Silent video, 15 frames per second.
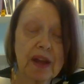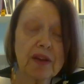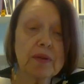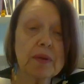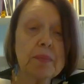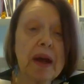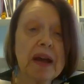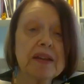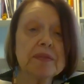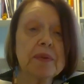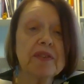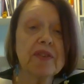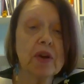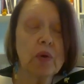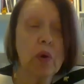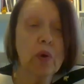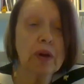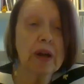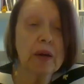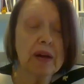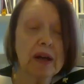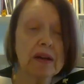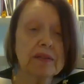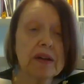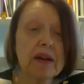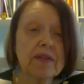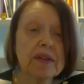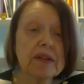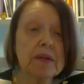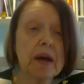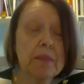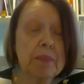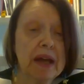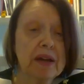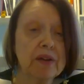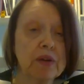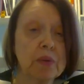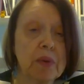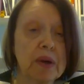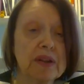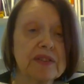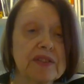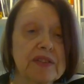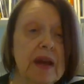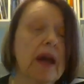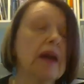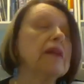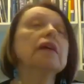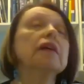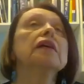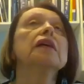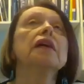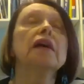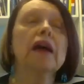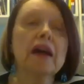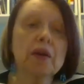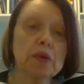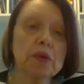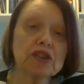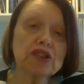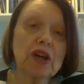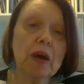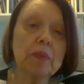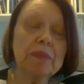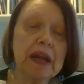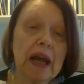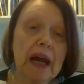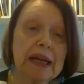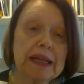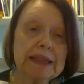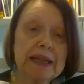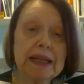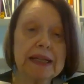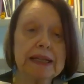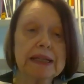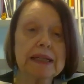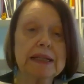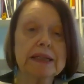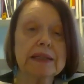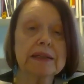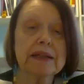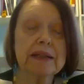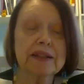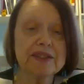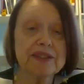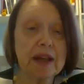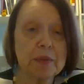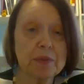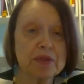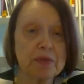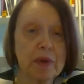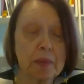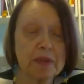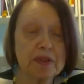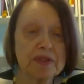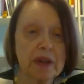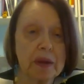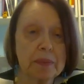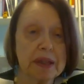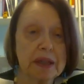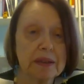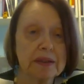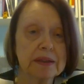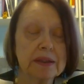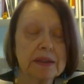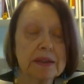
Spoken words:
It reminds me of a quote of a man who once said at a workshop that I attended, and his name was Robert Subby.